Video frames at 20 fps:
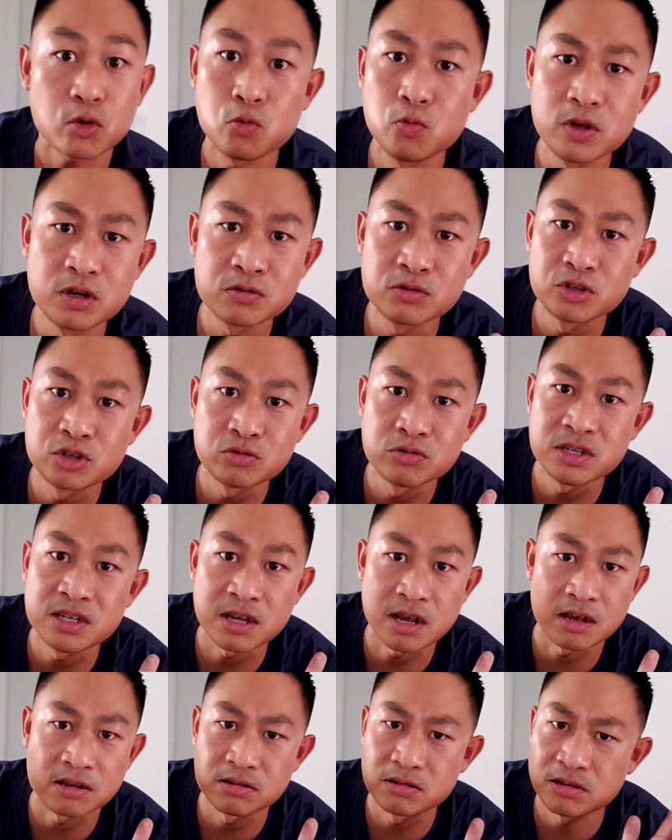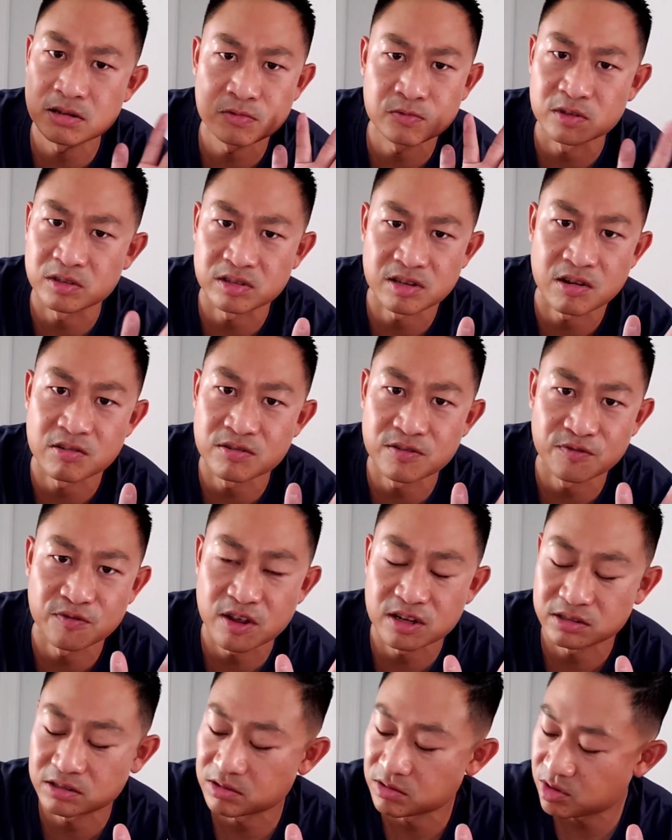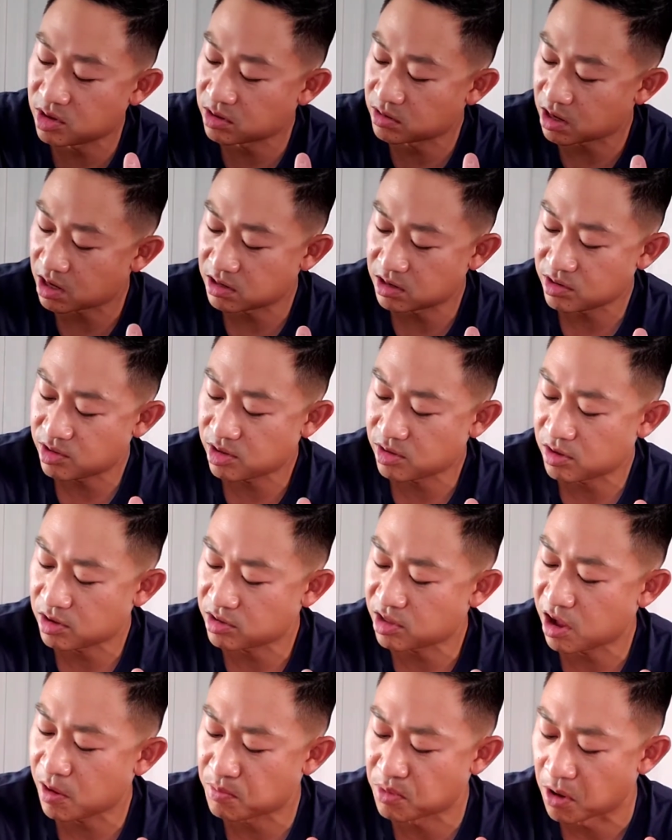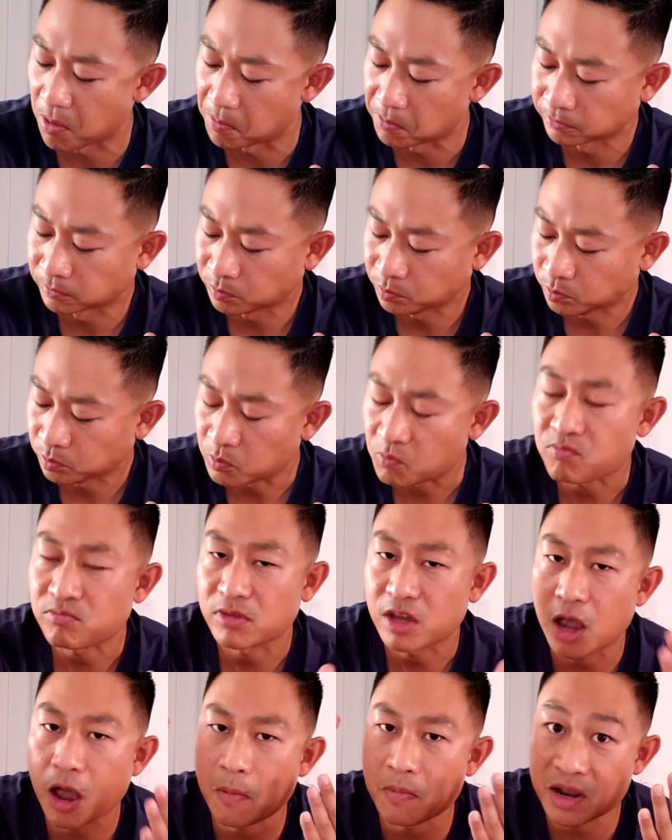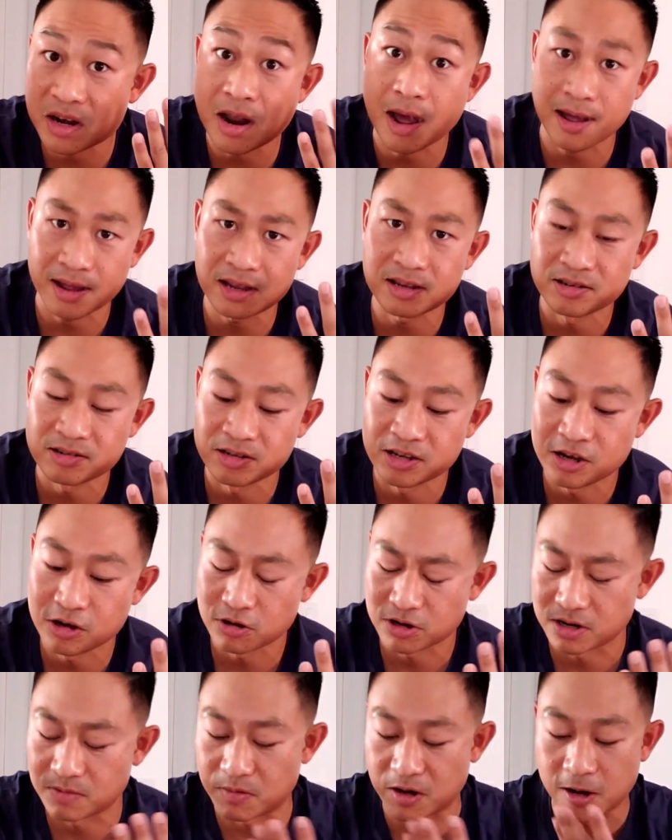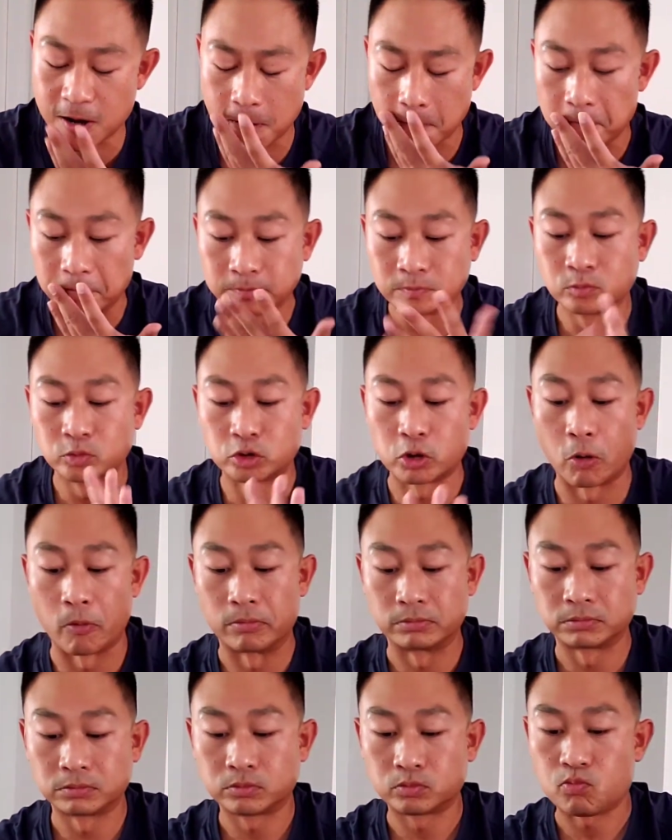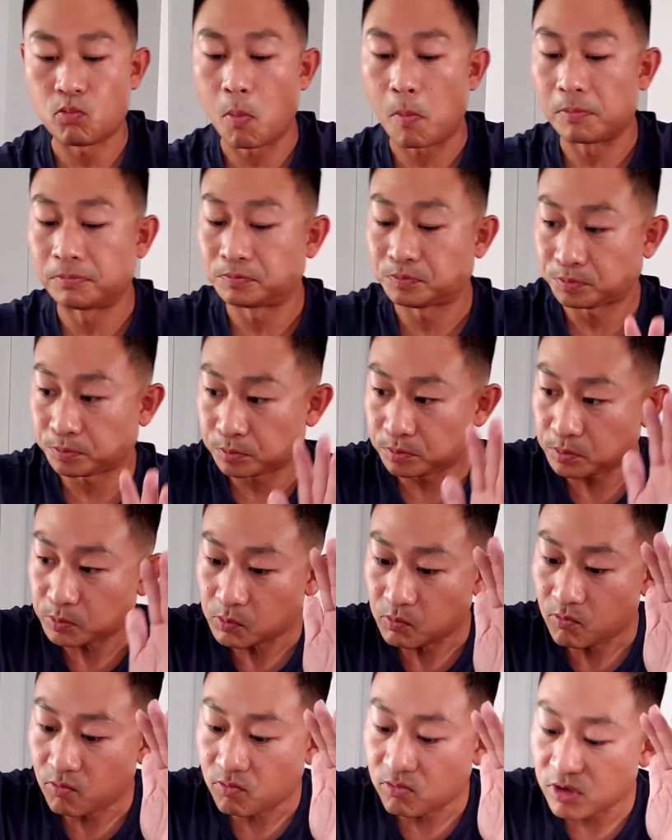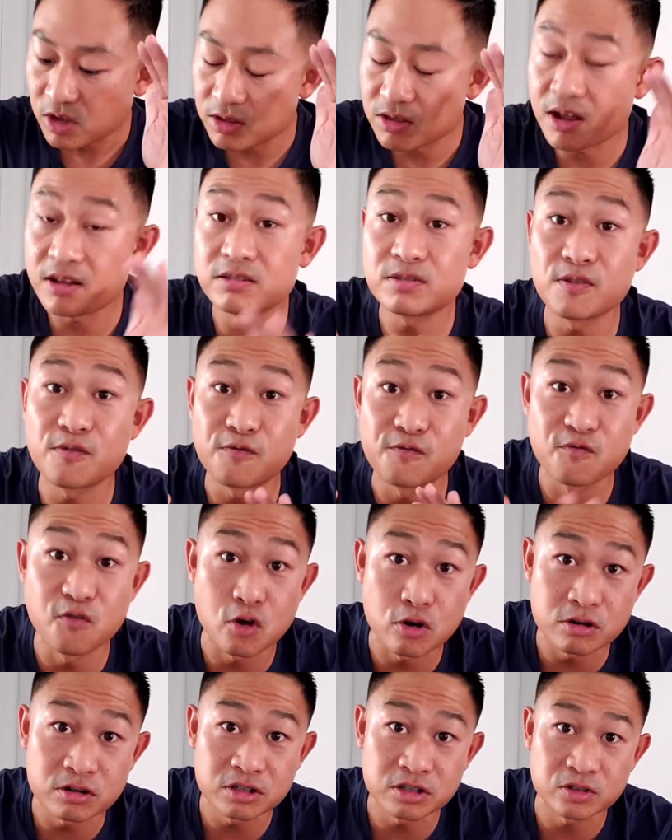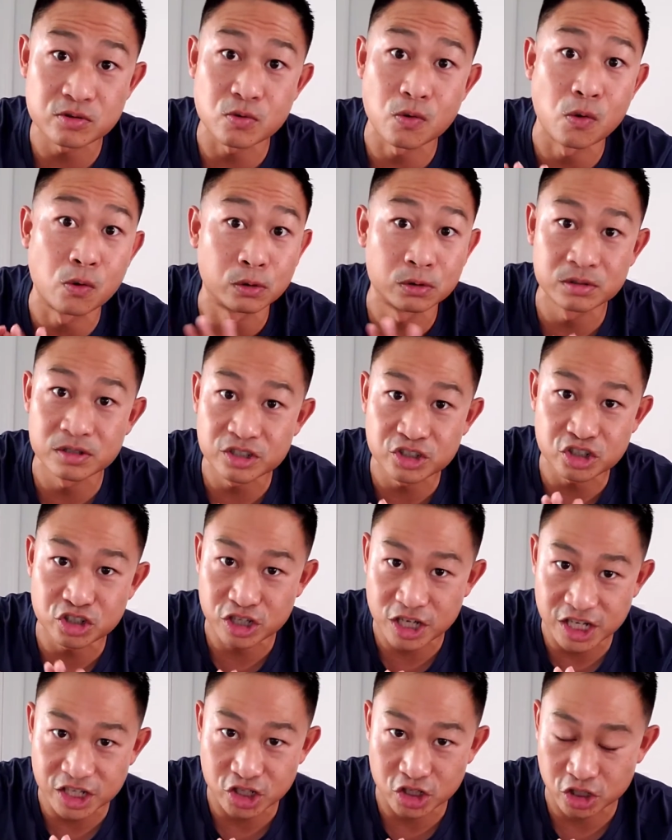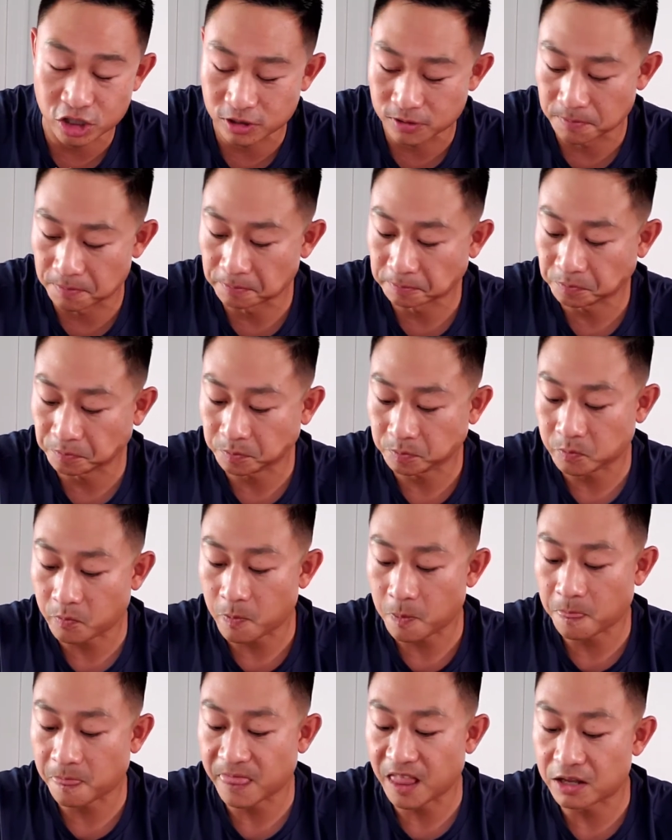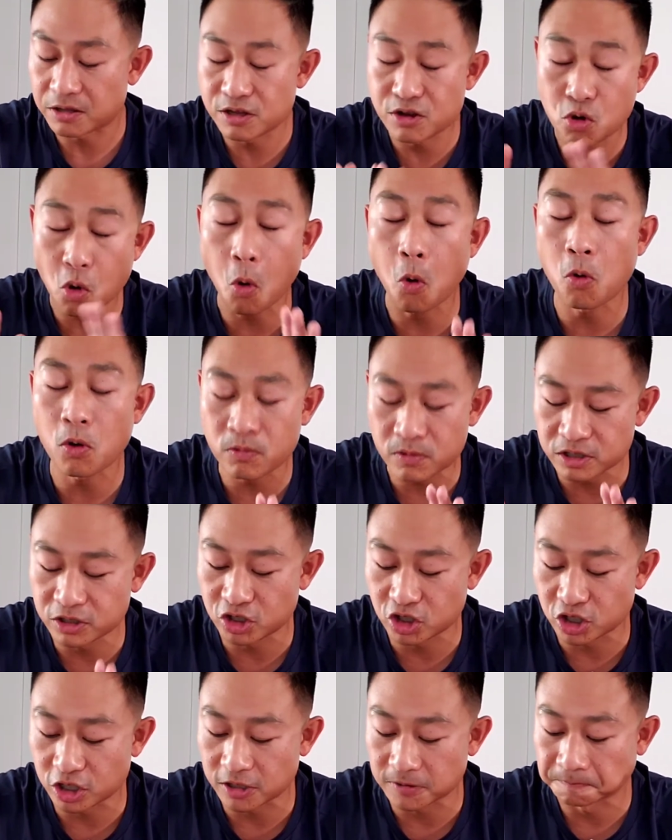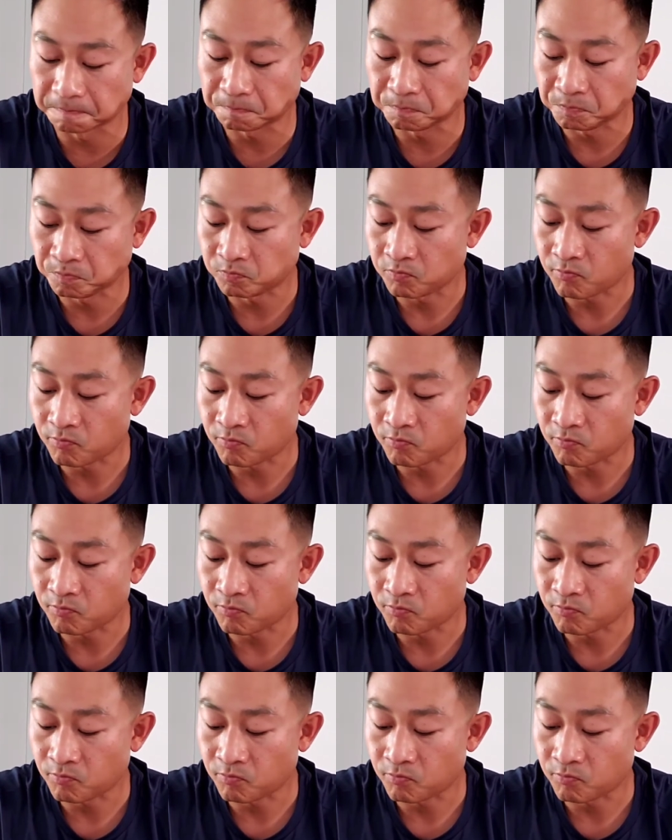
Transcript: we don't do any editing with sound effects and anything like that, but I mean, I can hear it in my head. So That was the first origination, the origin